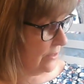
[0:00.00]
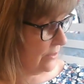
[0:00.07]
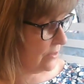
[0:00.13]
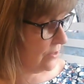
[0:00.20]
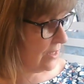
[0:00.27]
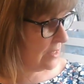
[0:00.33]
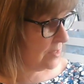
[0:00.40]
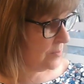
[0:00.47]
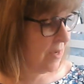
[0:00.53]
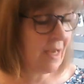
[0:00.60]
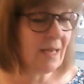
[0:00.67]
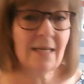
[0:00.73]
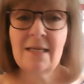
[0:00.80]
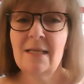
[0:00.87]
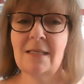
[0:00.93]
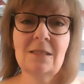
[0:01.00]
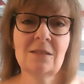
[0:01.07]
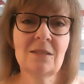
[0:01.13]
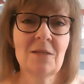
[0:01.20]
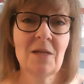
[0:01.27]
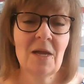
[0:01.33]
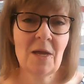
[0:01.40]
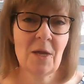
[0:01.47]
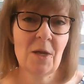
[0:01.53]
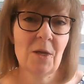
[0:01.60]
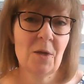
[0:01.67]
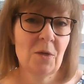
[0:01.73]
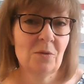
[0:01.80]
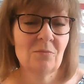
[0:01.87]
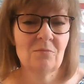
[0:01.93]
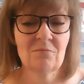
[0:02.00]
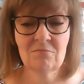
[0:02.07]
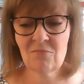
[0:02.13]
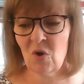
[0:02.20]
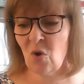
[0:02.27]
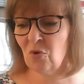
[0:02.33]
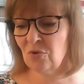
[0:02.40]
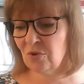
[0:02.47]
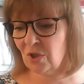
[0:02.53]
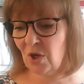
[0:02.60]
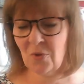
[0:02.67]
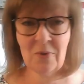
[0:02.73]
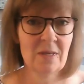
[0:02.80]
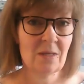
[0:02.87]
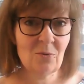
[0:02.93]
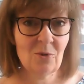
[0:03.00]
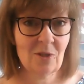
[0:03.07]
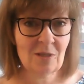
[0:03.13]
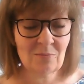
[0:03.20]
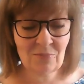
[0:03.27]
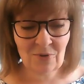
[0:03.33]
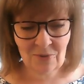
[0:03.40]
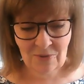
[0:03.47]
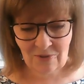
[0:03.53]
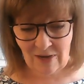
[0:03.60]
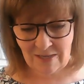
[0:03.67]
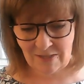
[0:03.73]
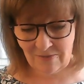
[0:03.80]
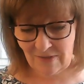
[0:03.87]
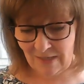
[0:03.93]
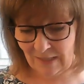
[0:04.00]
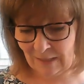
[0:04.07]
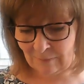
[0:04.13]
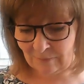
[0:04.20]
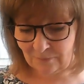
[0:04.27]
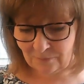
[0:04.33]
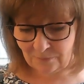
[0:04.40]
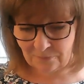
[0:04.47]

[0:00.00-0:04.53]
So that's my little uh, ongoing work in progress really.